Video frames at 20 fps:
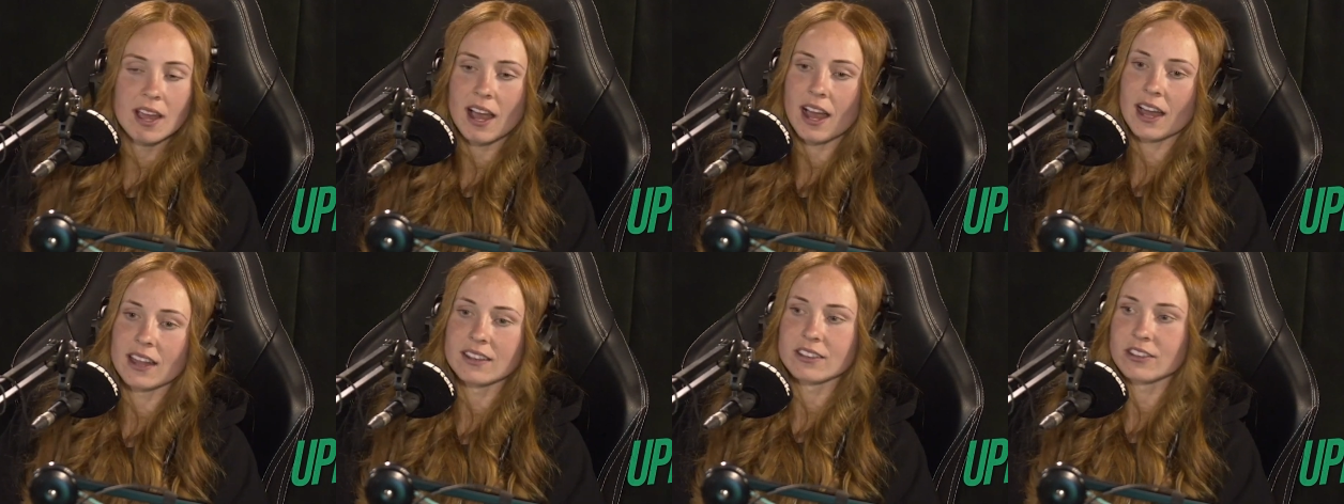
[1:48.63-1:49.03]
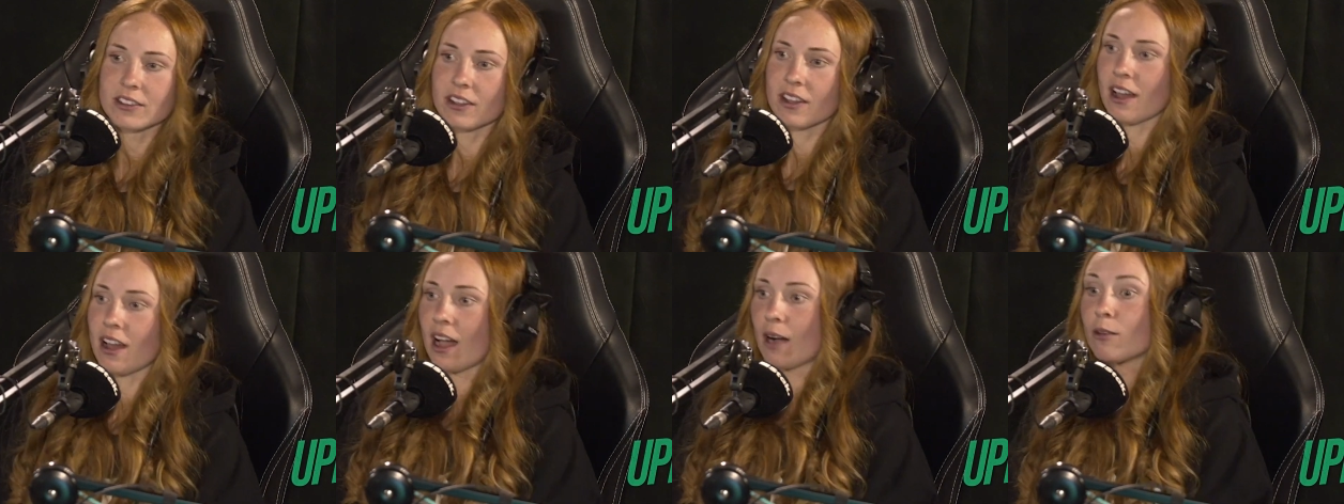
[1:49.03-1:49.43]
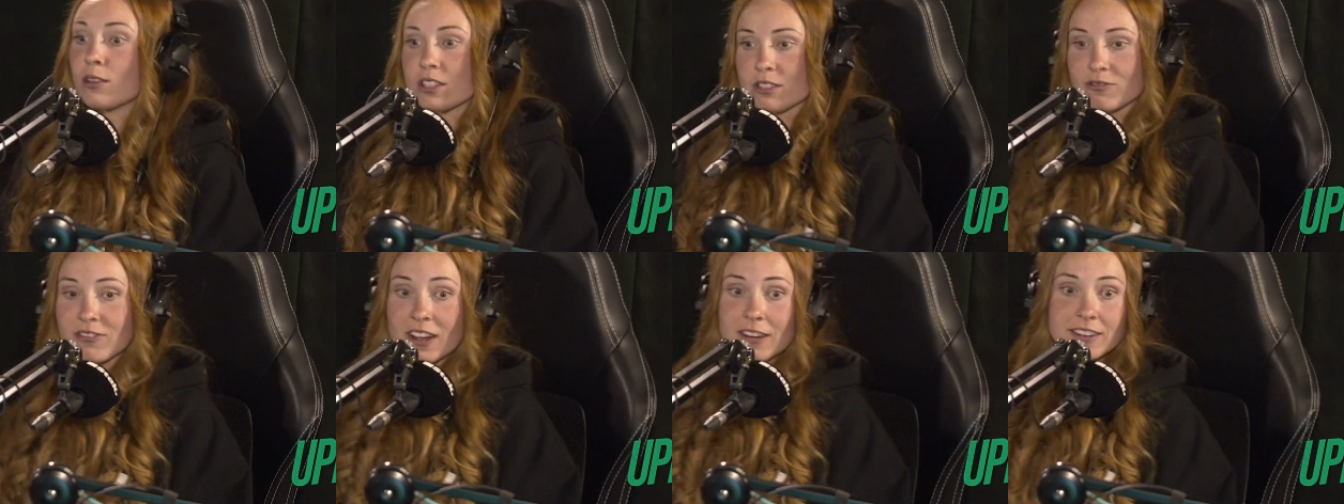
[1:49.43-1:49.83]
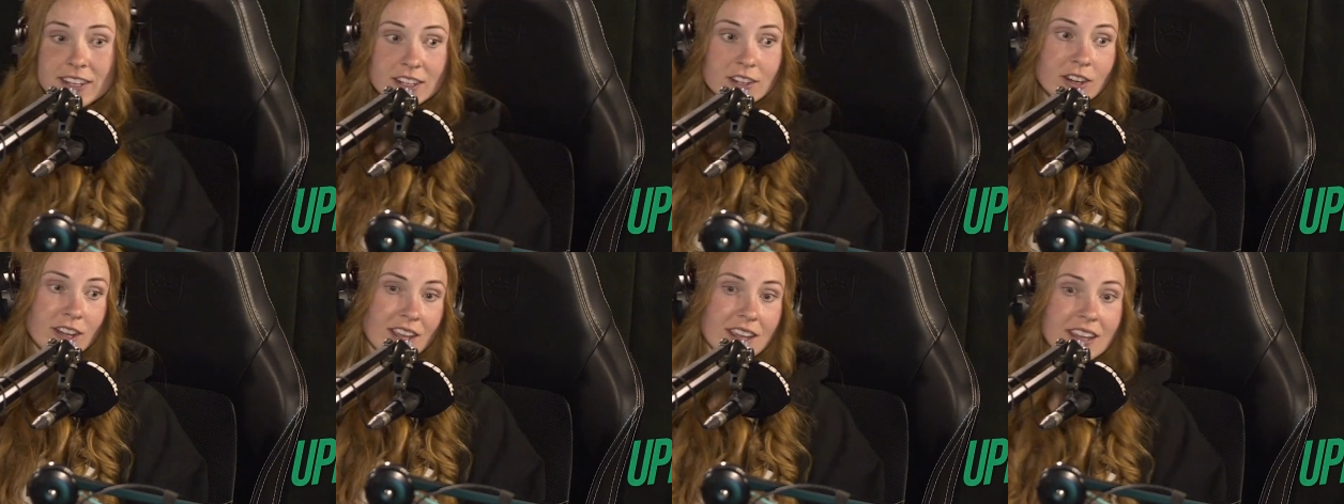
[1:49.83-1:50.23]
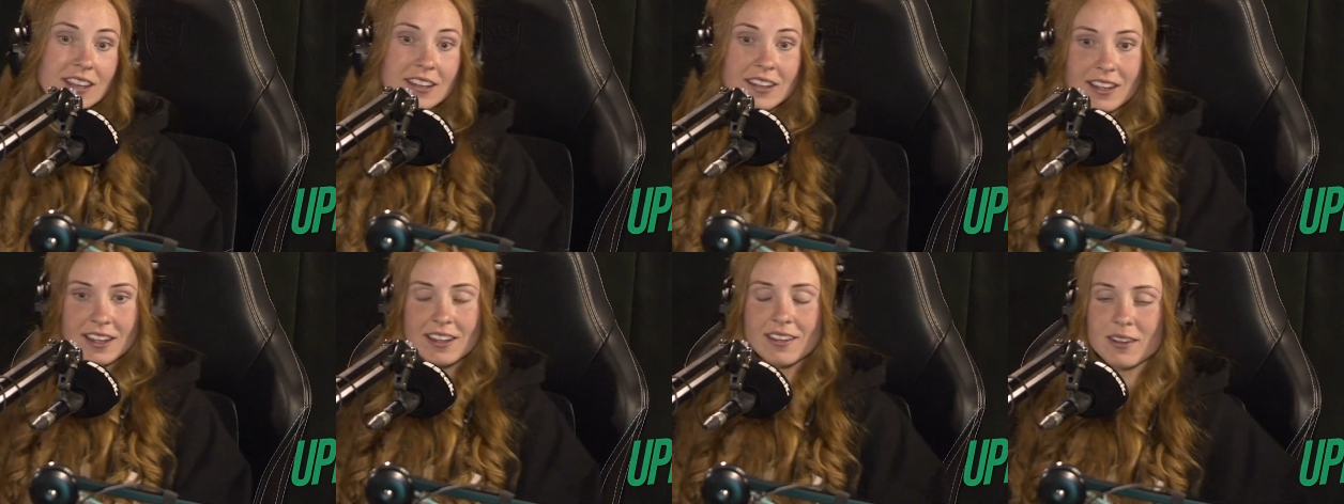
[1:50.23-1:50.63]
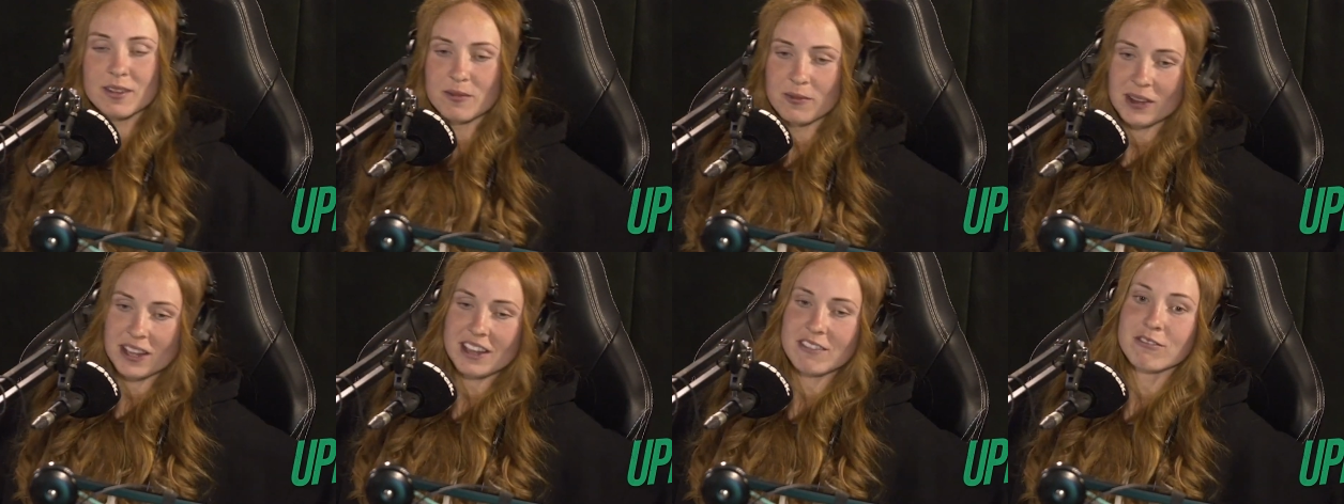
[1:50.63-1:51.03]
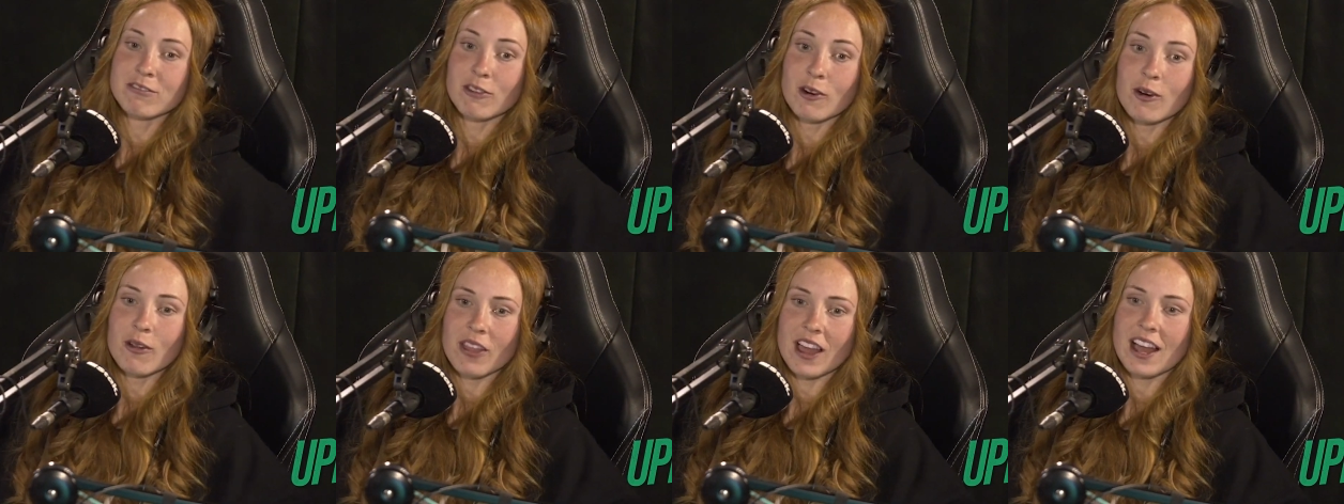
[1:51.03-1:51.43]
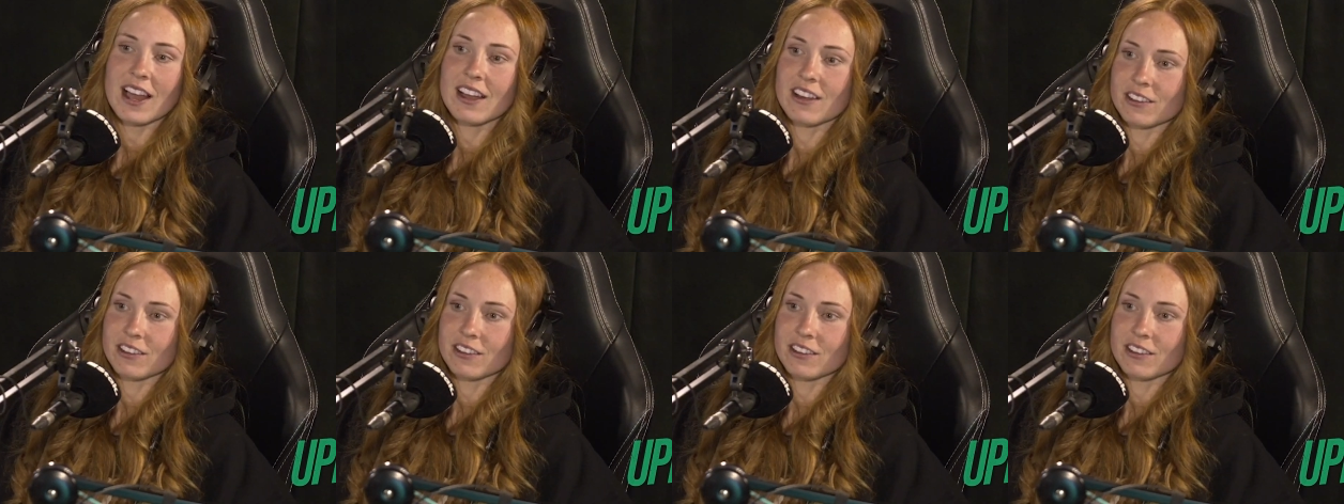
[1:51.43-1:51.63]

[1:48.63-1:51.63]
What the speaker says: And I was very lucky for that.